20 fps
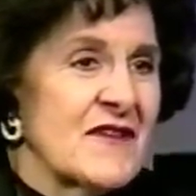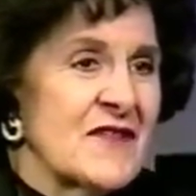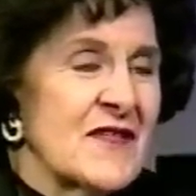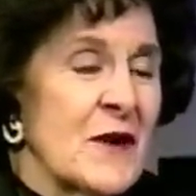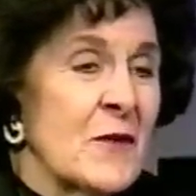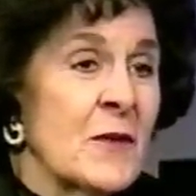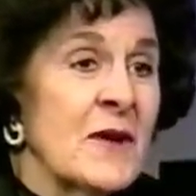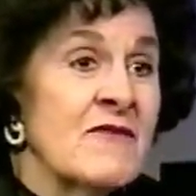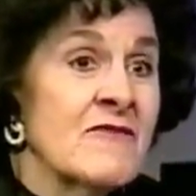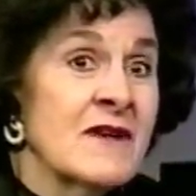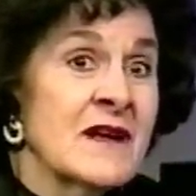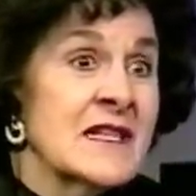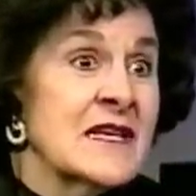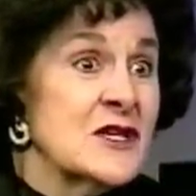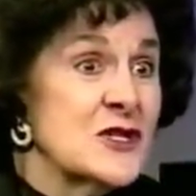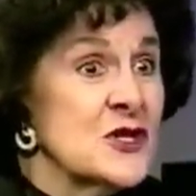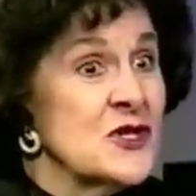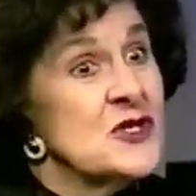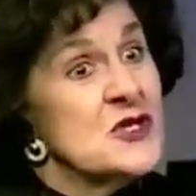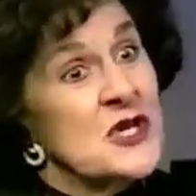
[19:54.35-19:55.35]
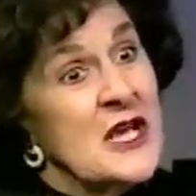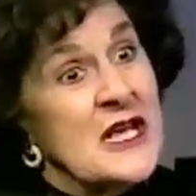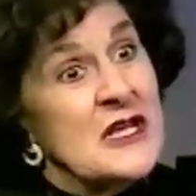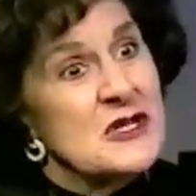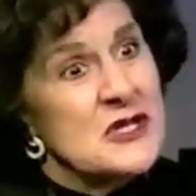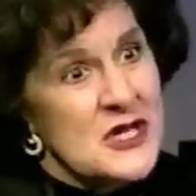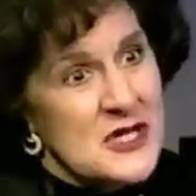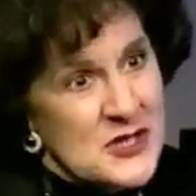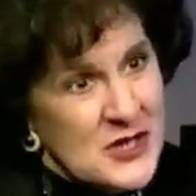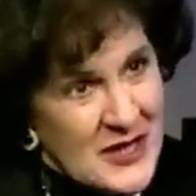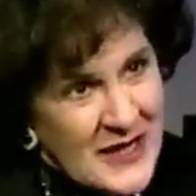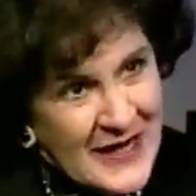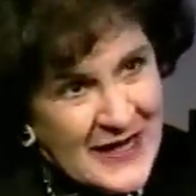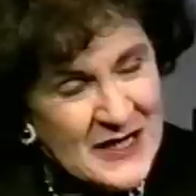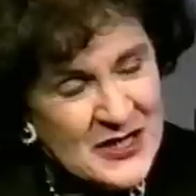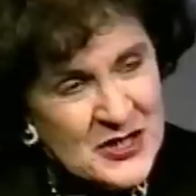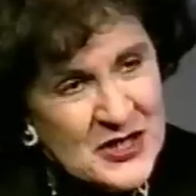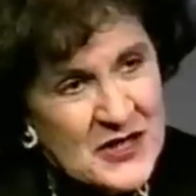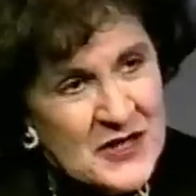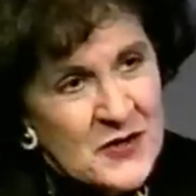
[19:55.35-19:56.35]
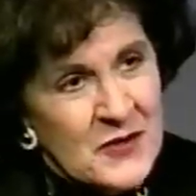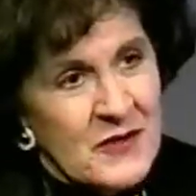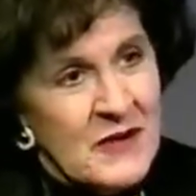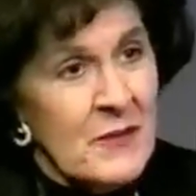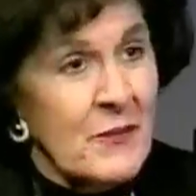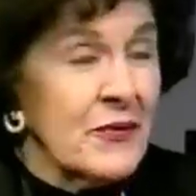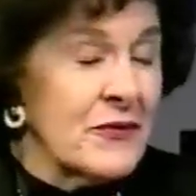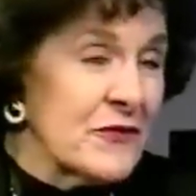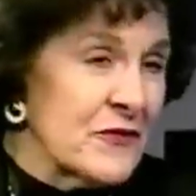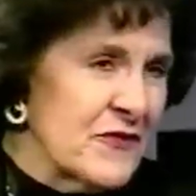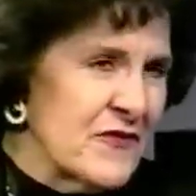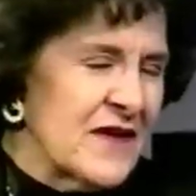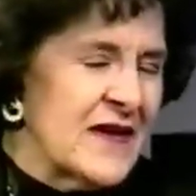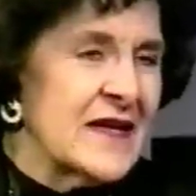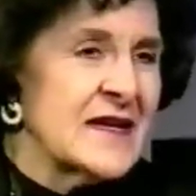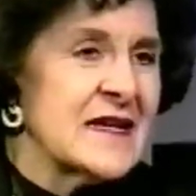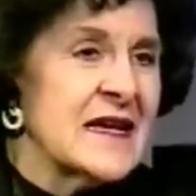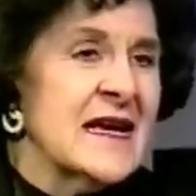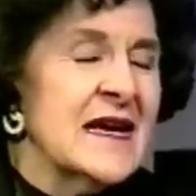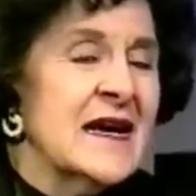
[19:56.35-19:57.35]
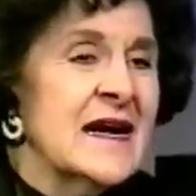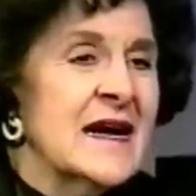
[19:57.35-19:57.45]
that we really should change education or improve it.